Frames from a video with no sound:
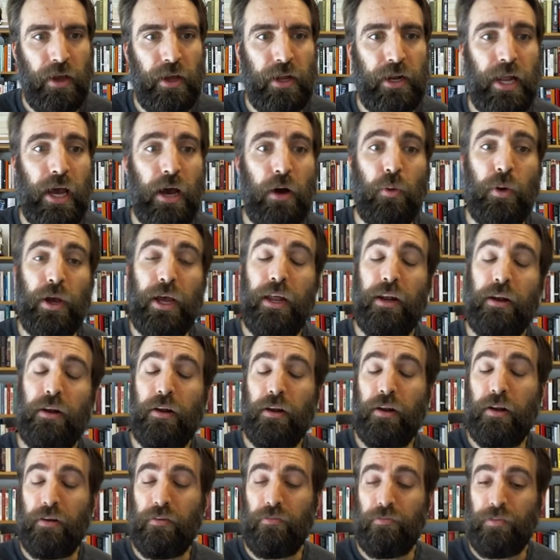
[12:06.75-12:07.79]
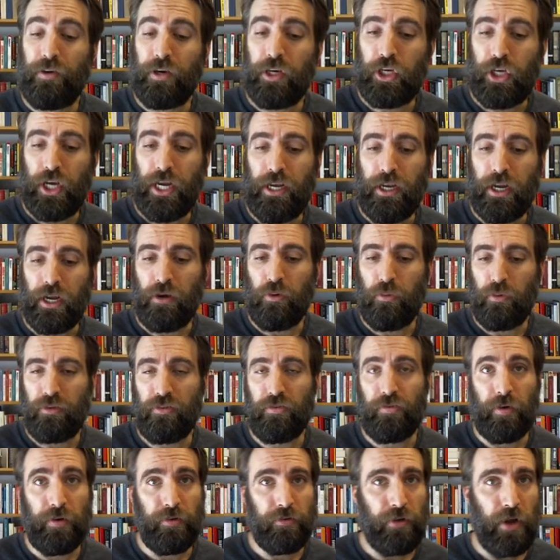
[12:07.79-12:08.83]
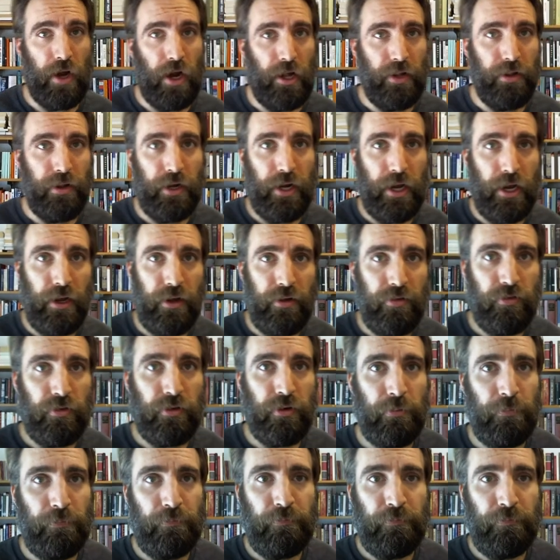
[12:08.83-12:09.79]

Now when Virginia was first colonized